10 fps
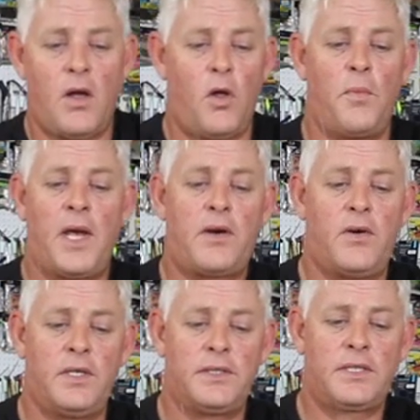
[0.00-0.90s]
whole
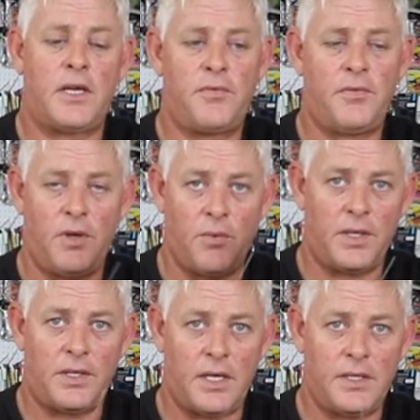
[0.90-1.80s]
mackerel and stuff. You
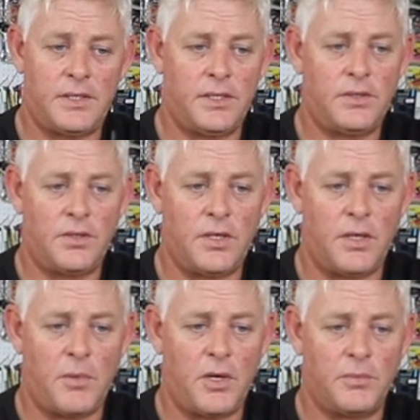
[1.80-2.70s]
want that assist hook on
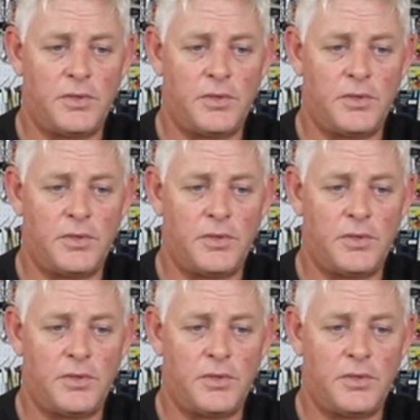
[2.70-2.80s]
the bottom.